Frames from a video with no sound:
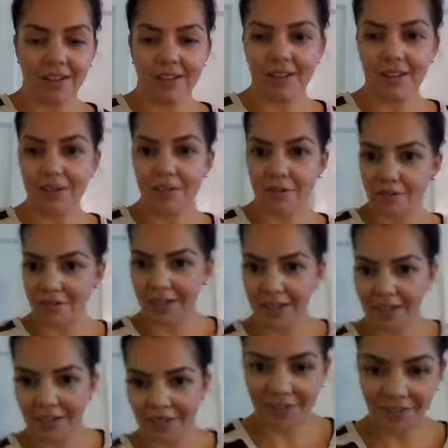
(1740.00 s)
All
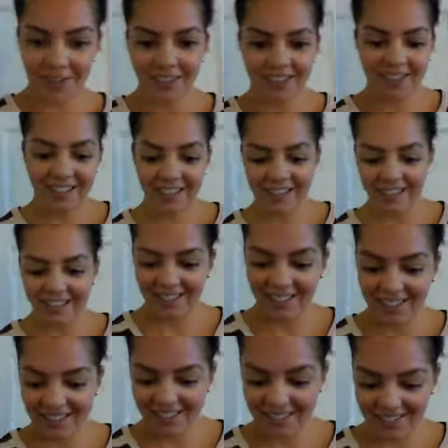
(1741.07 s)
right, you
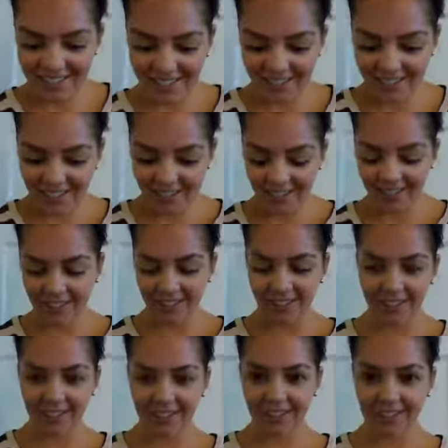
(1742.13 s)
guys.
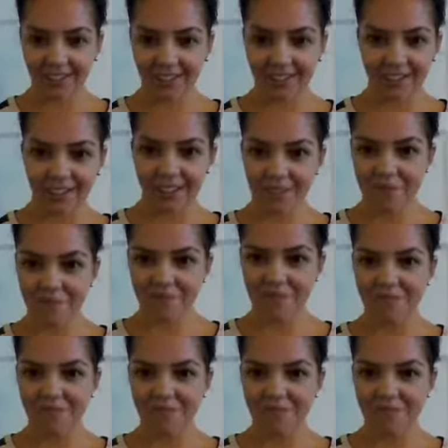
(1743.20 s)
Good